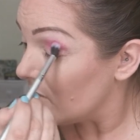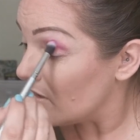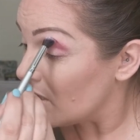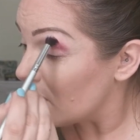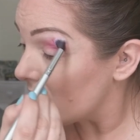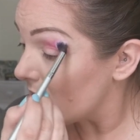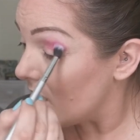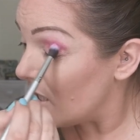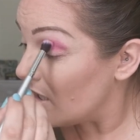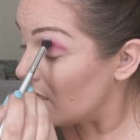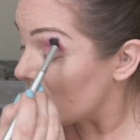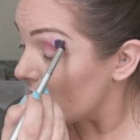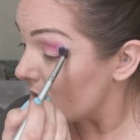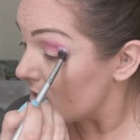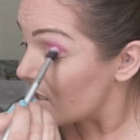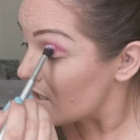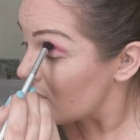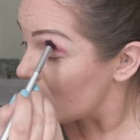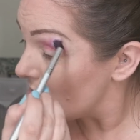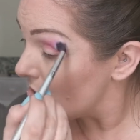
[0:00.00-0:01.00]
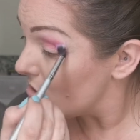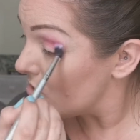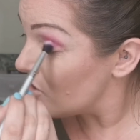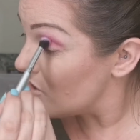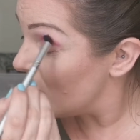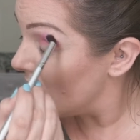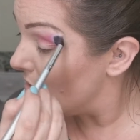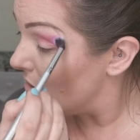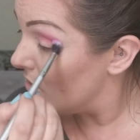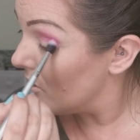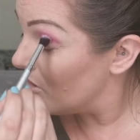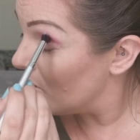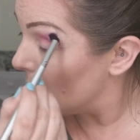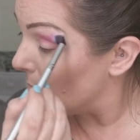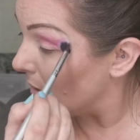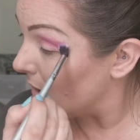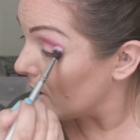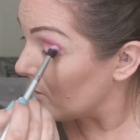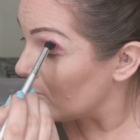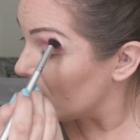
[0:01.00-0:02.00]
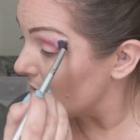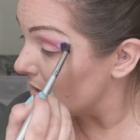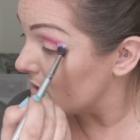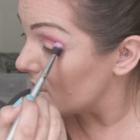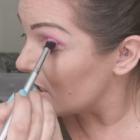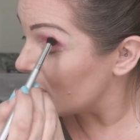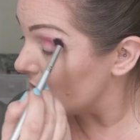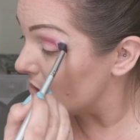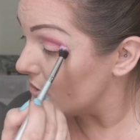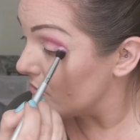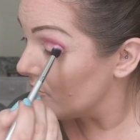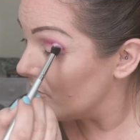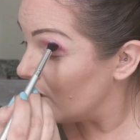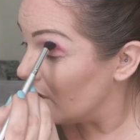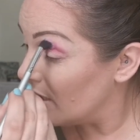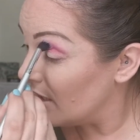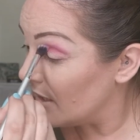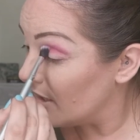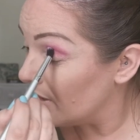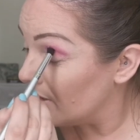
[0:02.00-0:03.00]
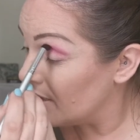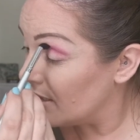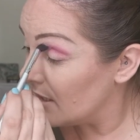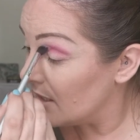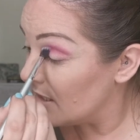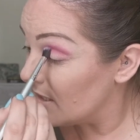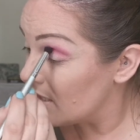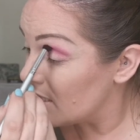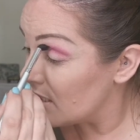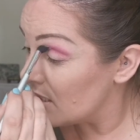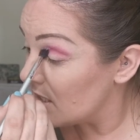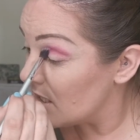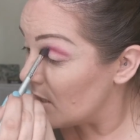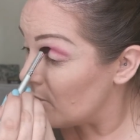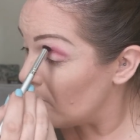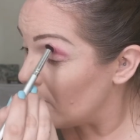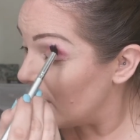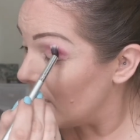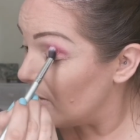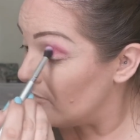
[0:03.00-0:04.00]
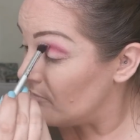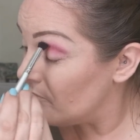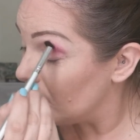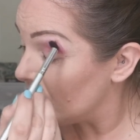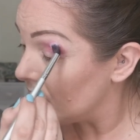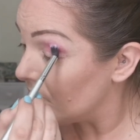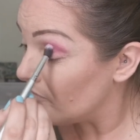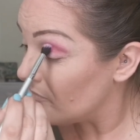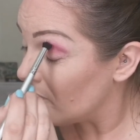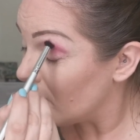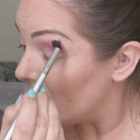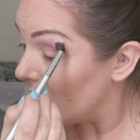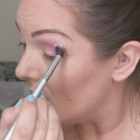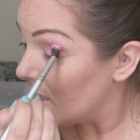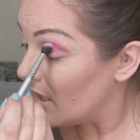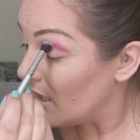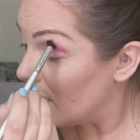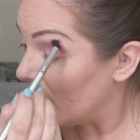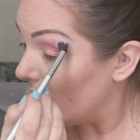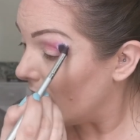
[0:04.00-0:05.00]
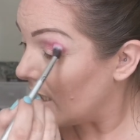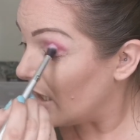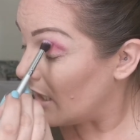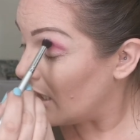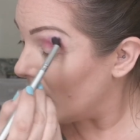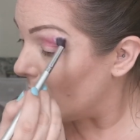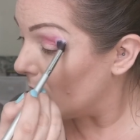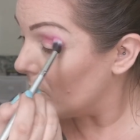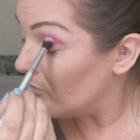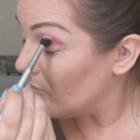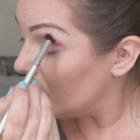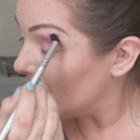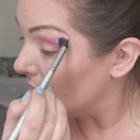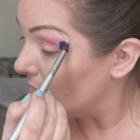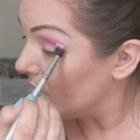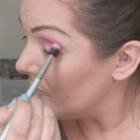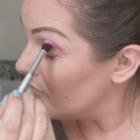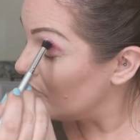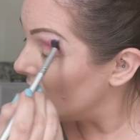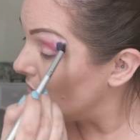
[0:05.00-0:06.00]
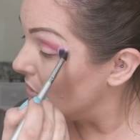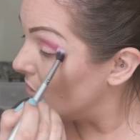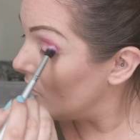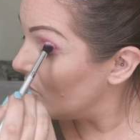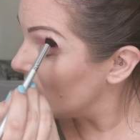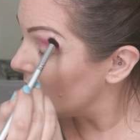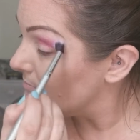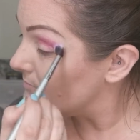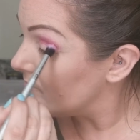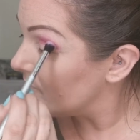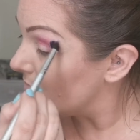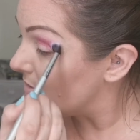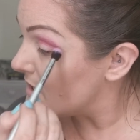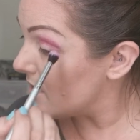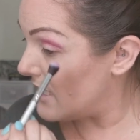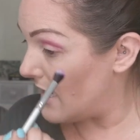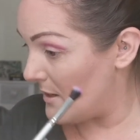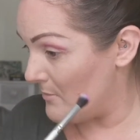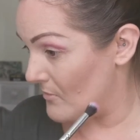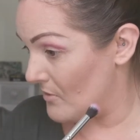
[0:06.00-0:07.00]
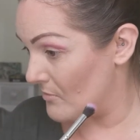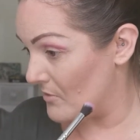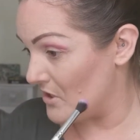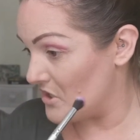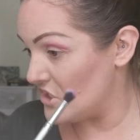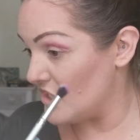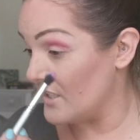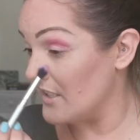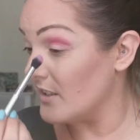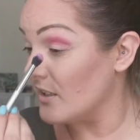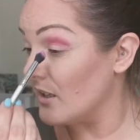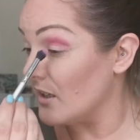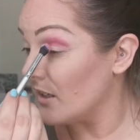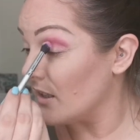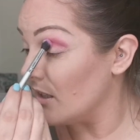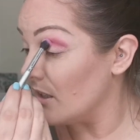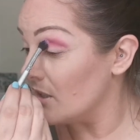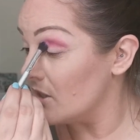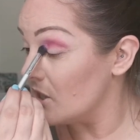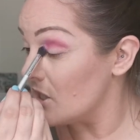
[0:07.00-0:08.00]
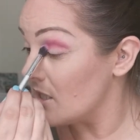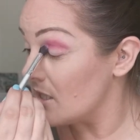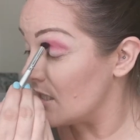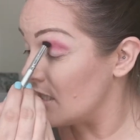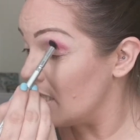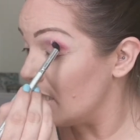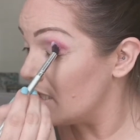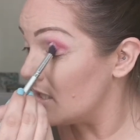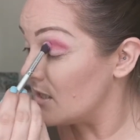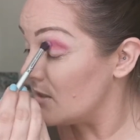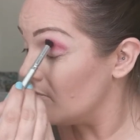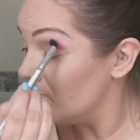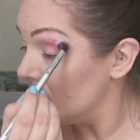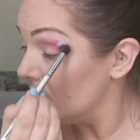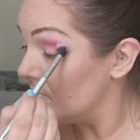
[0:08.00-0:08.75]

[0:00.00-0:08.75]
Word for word: These colours are so pigmented, you really only need to dip in, um, not slam the brush in like I just did.